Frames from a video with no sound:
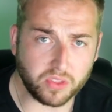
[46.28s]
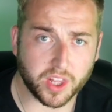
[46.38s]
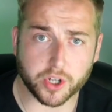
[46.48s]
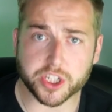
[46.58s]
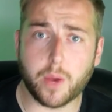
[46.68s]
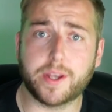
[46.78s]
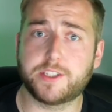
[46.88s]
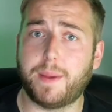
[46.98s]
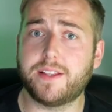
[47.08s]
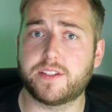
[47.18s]
they're so
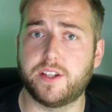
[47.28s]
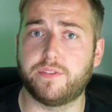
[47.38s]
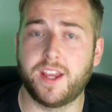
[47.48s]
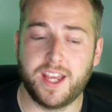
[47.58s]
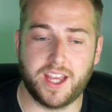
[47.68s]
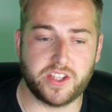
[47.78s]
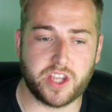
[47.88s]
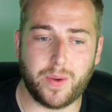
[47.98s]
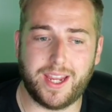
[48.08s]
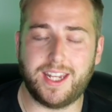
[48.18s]
expensive and
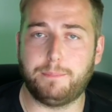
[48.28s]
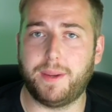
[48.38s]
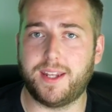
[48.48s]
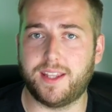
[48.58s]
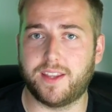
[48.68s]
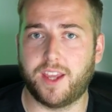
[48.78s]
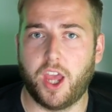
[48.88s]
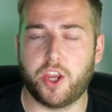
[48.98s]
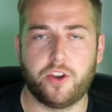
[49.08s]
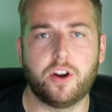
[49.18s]
so itty bitty that
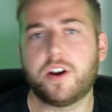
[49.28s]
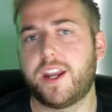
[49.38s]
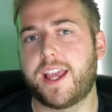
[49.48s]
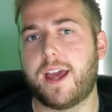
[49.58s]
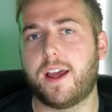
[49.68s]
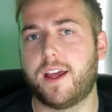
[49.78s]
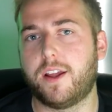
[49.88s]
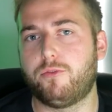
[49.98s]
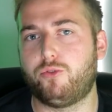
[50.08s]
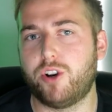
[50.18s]
you're not going to get
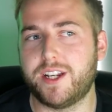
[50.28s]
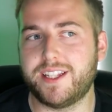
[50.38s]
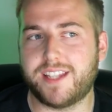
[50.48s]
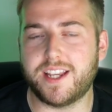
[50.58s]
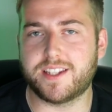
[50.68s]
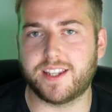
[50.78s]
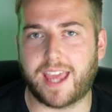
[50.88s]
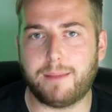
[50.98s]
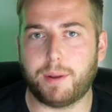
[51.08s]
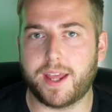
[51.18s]
really decent
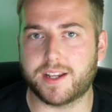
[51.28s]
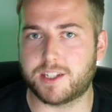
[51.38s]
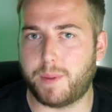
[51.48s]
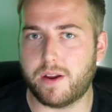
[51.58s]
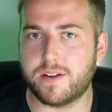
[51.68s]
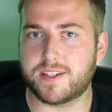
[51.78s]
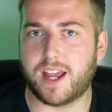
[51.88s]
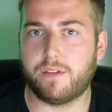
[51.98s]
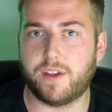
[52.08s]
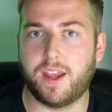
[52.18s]
gameplay experience
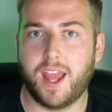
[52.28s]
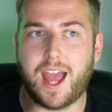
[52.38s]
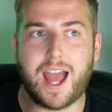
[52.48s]
out of it.